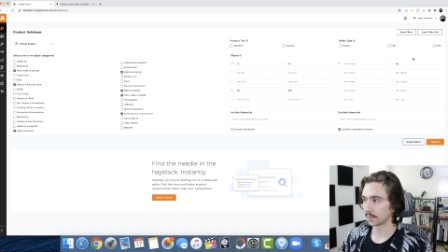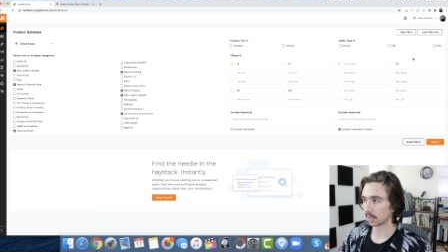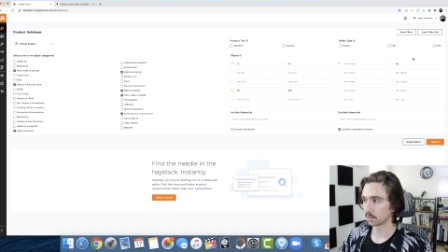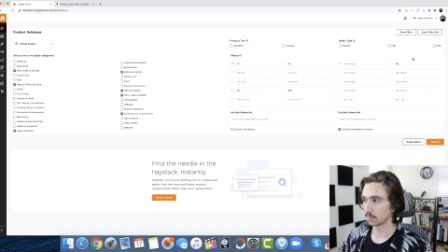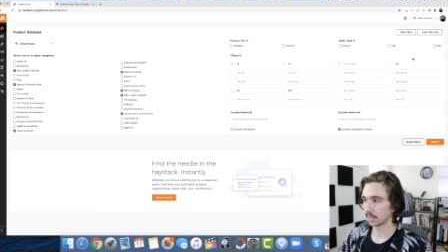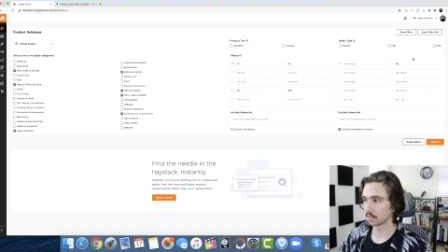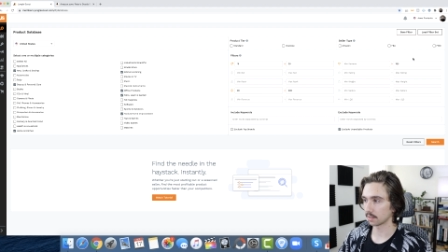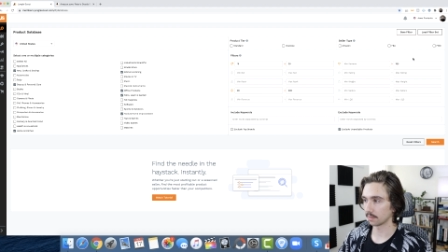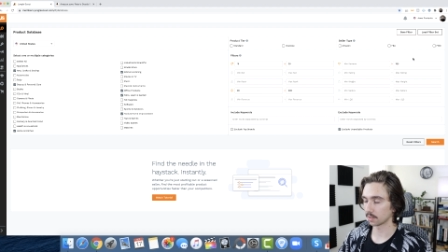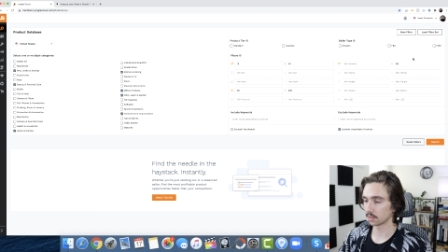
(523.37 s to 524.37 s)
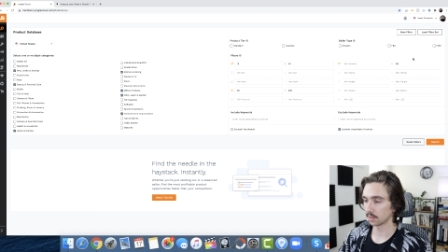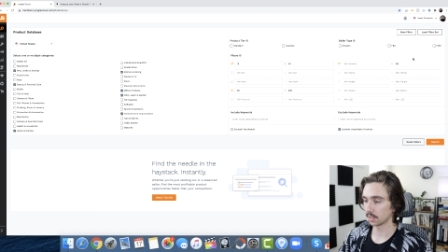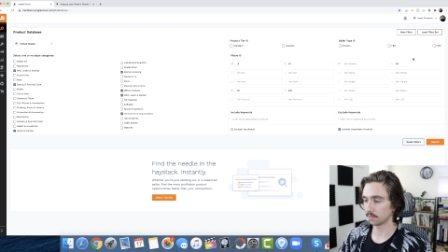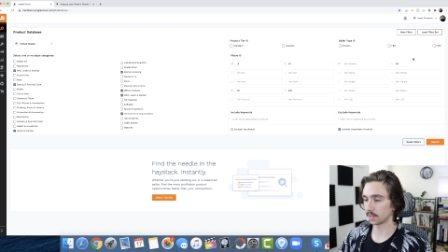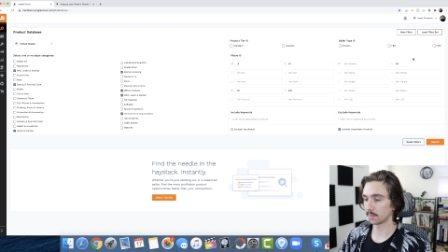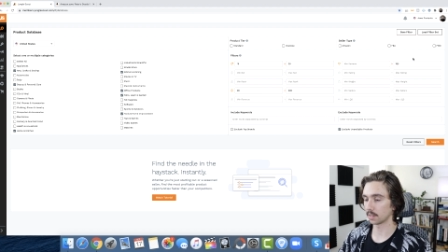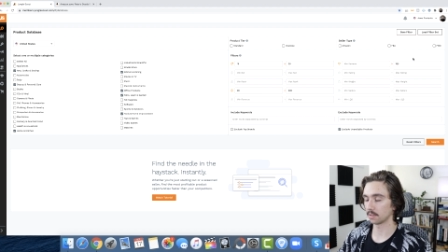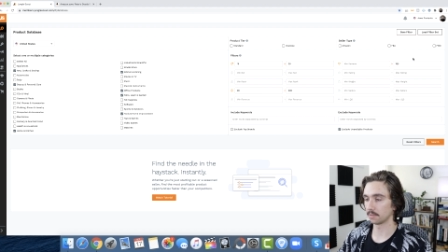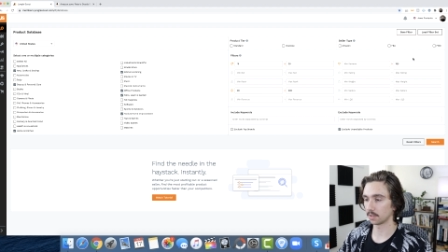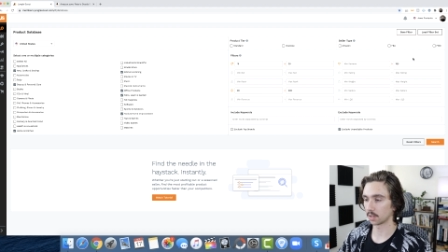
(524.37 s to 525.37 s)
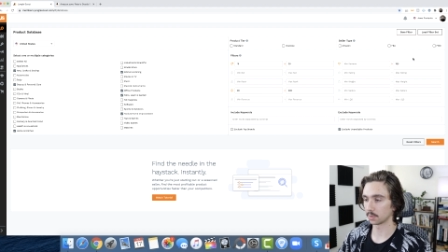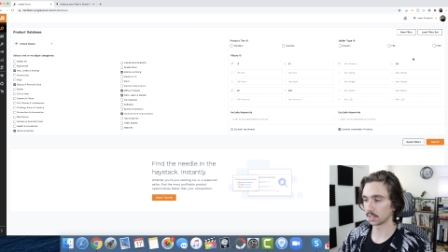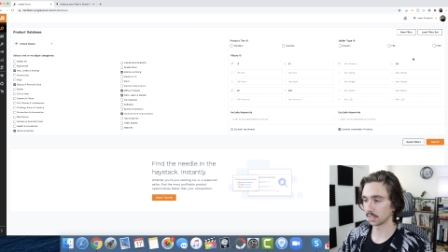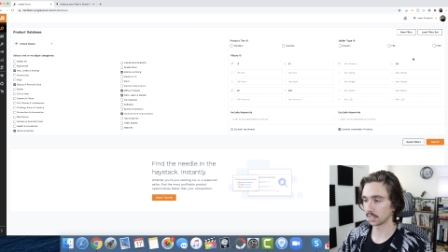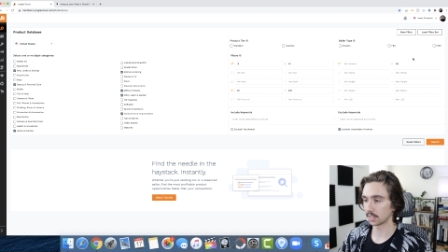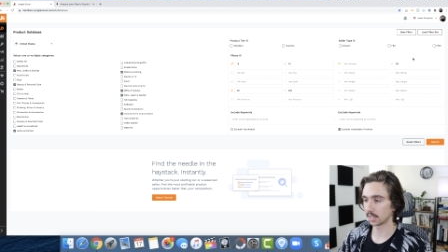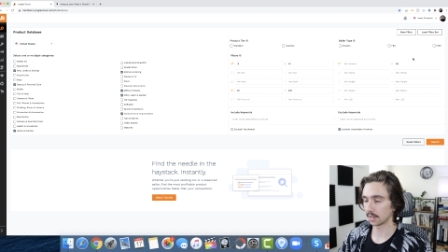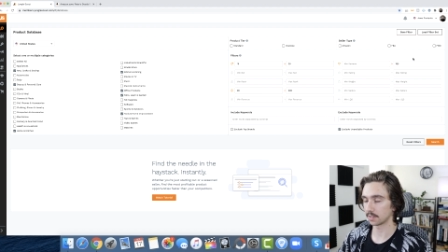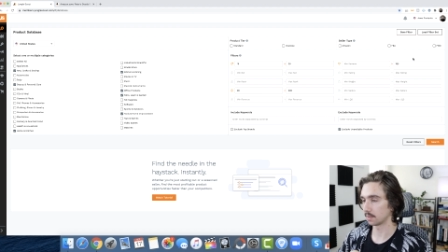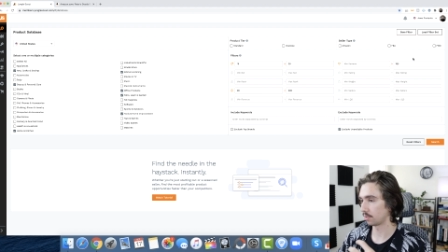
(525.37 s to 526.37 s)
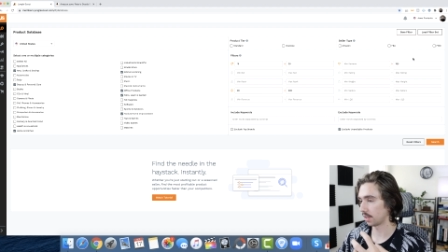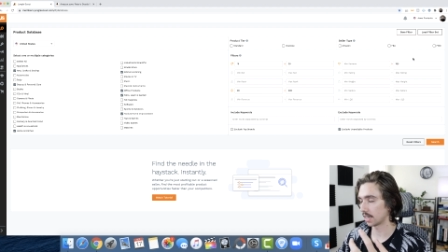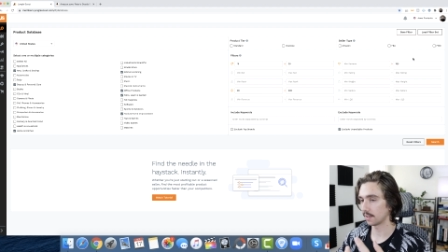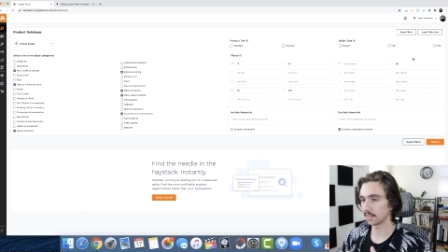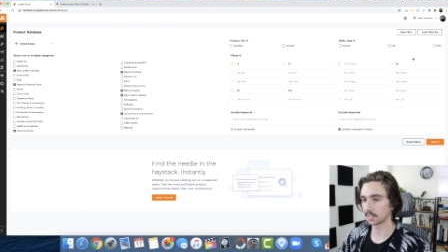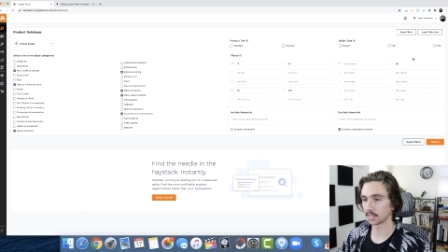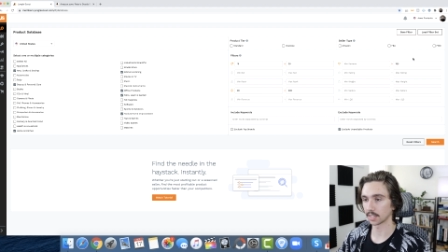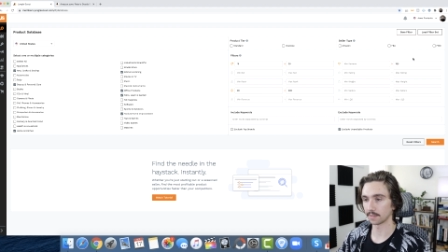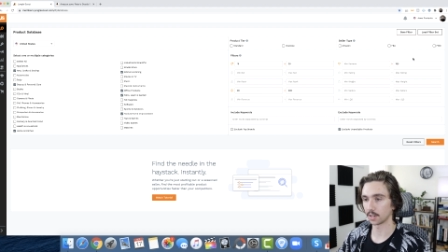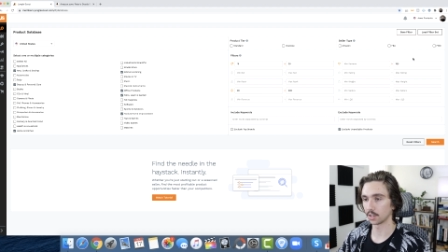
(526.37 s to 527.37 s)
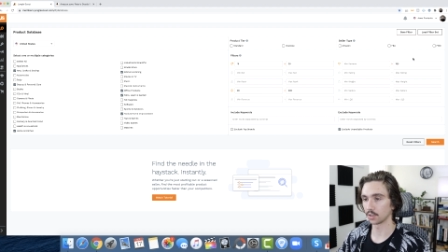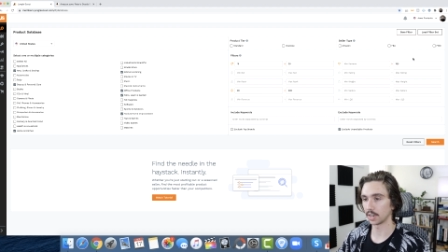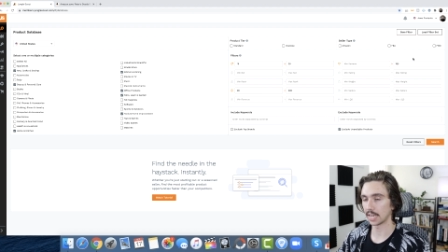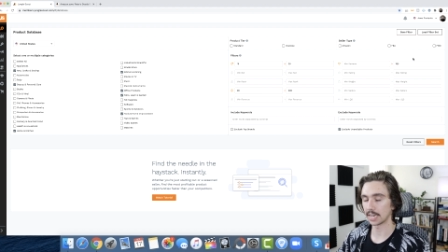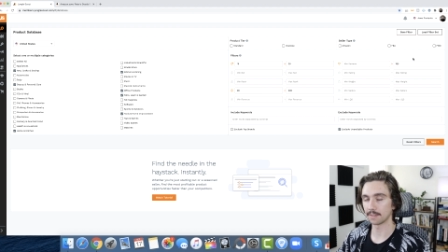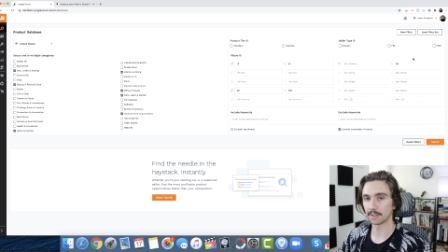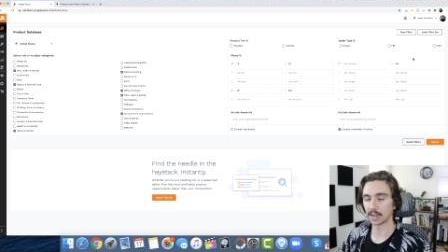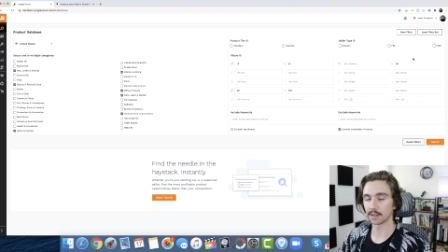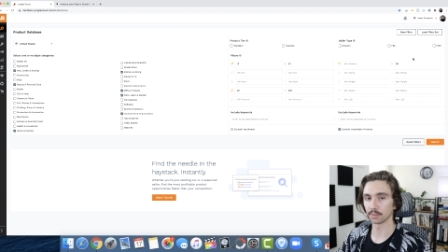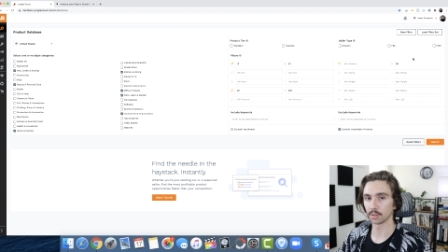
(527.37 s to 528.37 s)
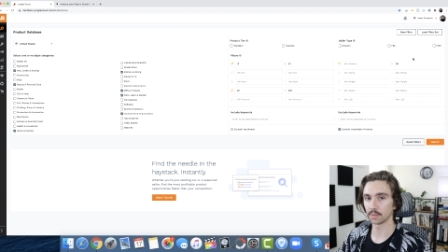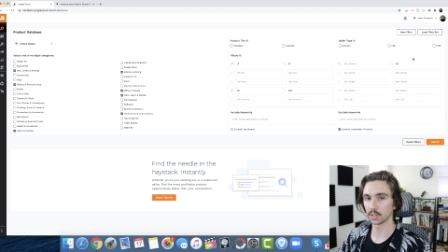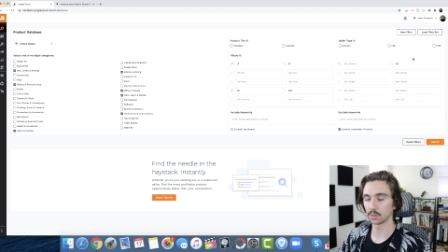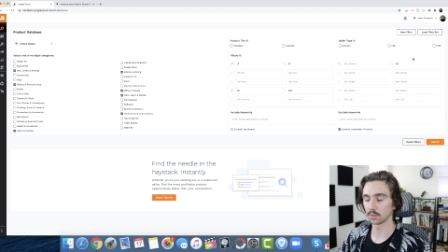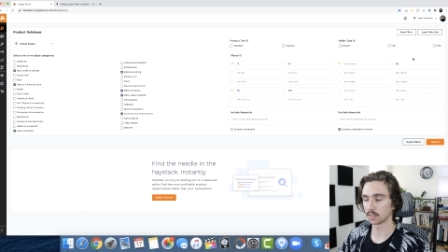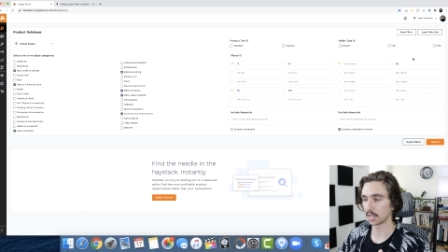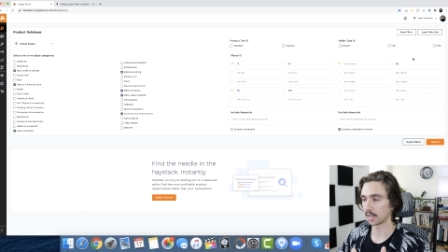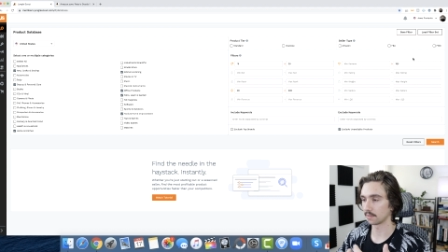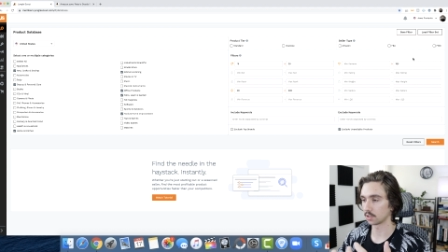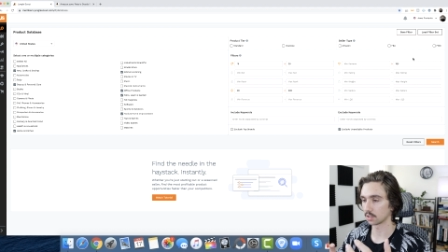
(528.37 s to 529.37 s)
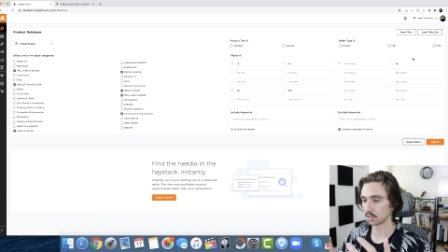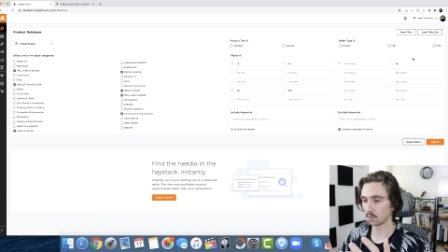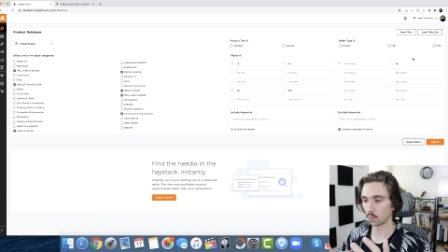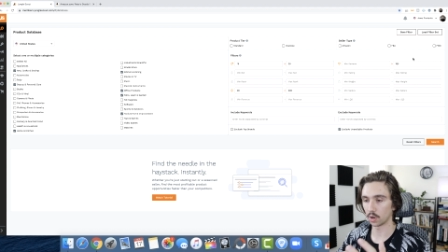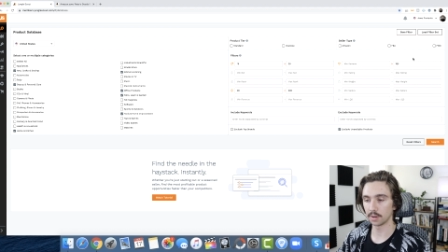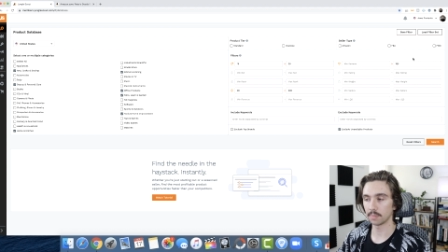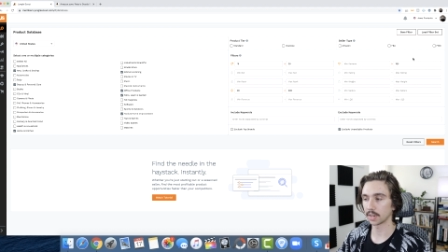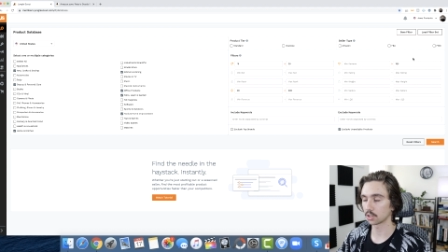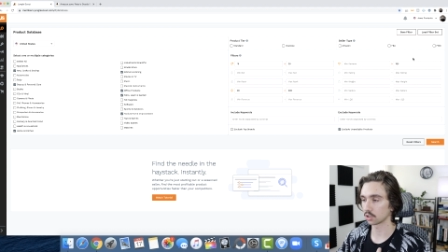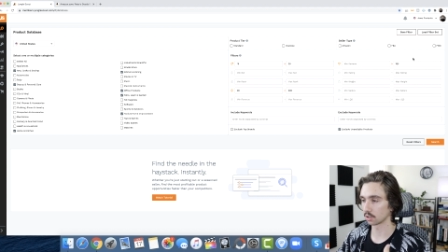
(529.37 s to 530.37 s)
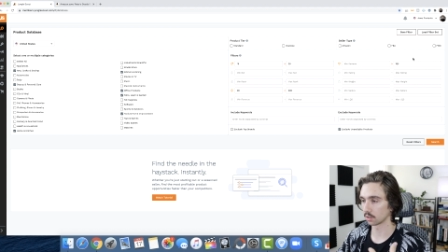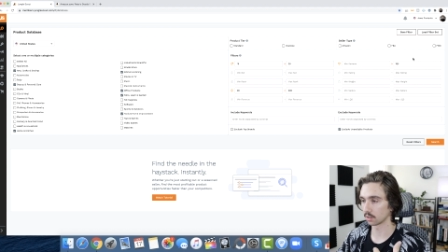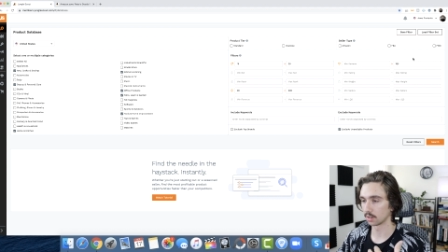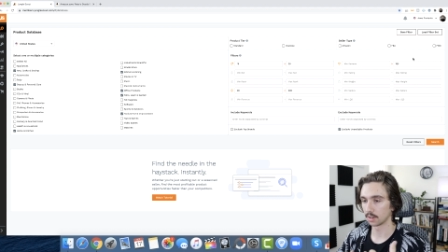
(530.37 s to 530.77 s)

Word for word: Um, just because if there's something fundamentally flawed with the listing, I've seen plenty of listings that have 185 reviews that have just one picture,